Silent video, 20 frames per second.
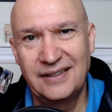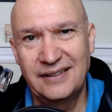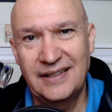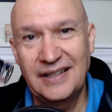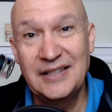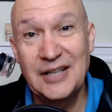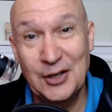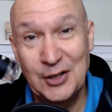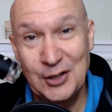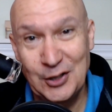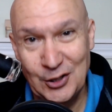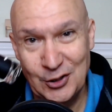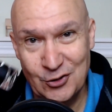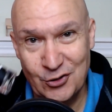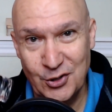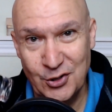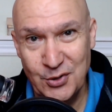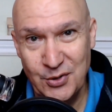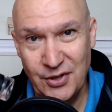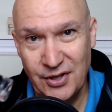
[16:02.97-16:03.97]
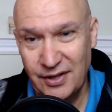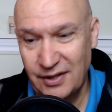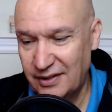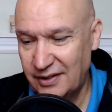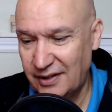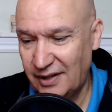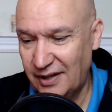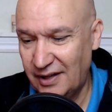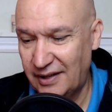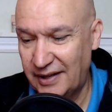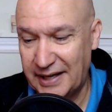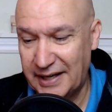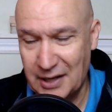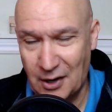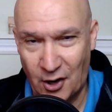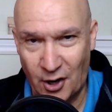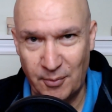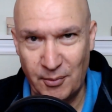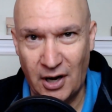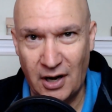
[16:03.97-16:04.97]
They tell you the truth. Like
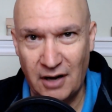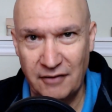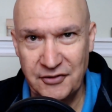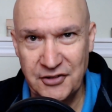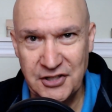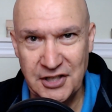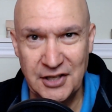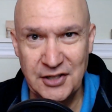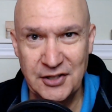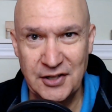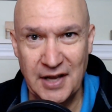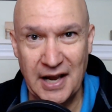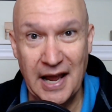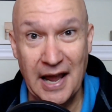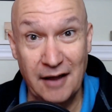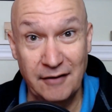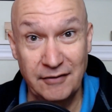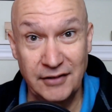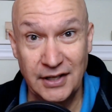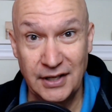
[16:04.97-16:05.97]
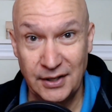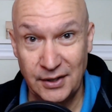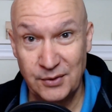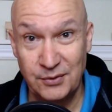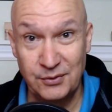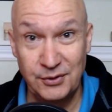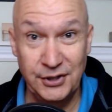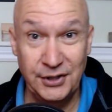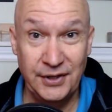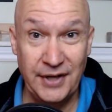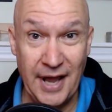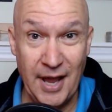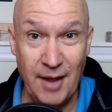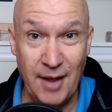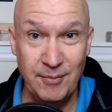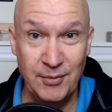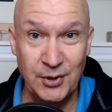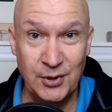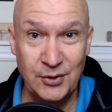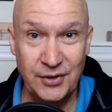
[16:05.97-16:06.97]
Armaf says, they have real
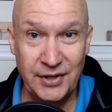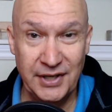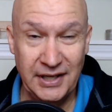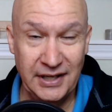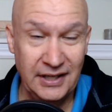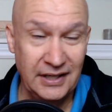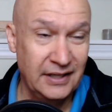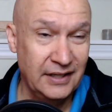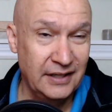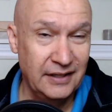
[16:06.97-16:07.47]
ambergris,